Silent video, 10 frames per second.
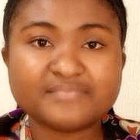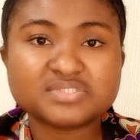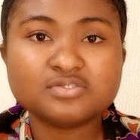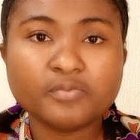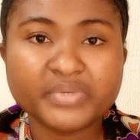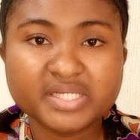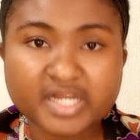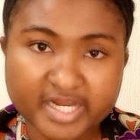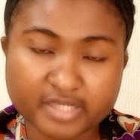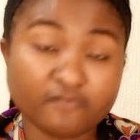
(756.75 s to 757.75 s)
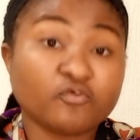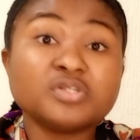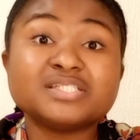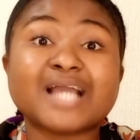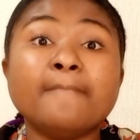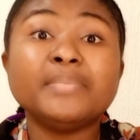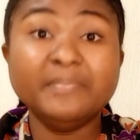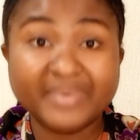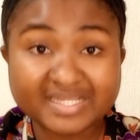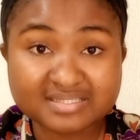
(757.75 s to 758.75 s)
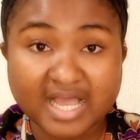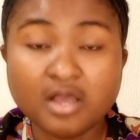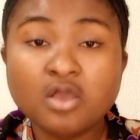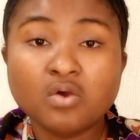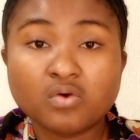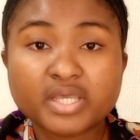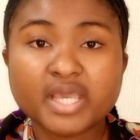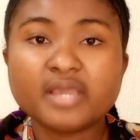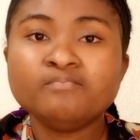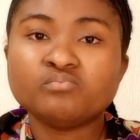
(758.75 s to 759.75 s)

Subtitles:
I'm still being heard. Of course, it can be better, okay?